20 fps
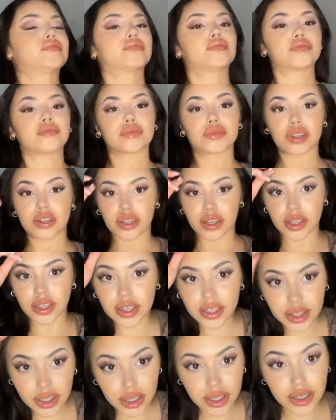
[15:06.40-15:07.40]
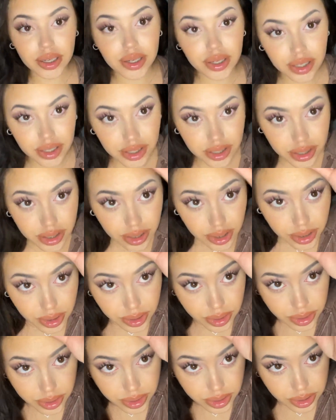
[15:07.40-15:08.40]
Another thing you could
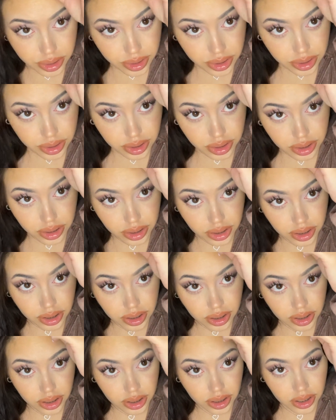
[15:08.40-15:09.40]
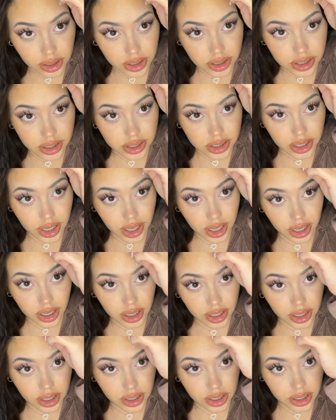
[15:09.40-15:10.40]
do is take
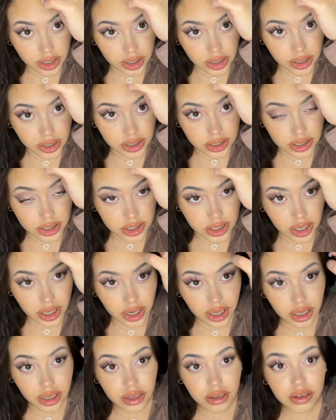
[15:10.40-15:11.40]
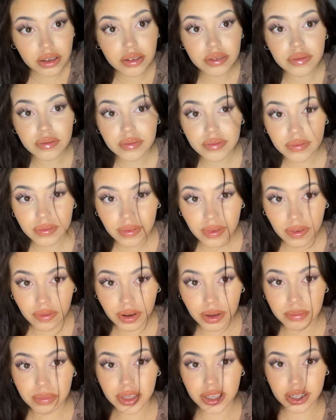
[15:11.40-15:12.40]
like little skinny
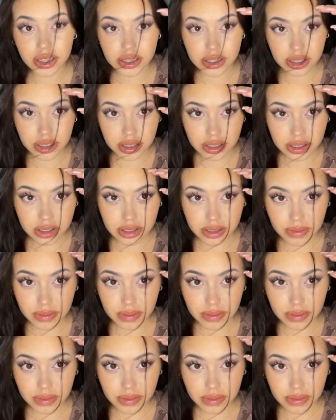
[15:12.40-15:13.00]
front pieces